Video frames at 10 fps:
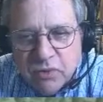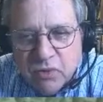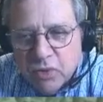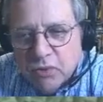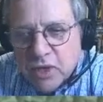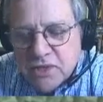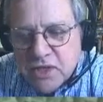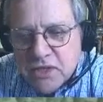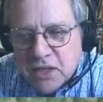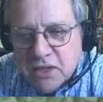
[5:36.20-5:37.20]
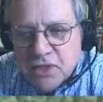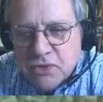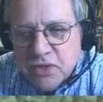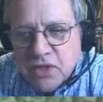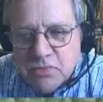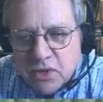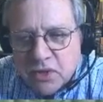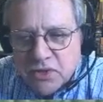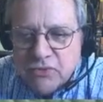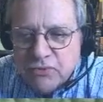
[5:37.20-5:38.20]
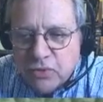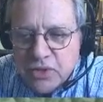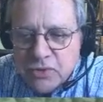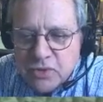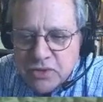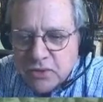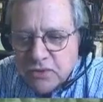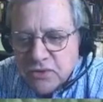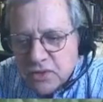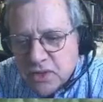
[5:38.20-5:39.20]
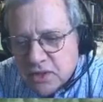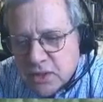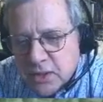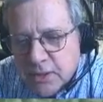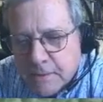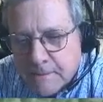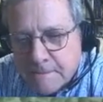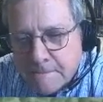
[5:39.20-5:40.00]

from the wood processing industries, but also forest residues. Next slide.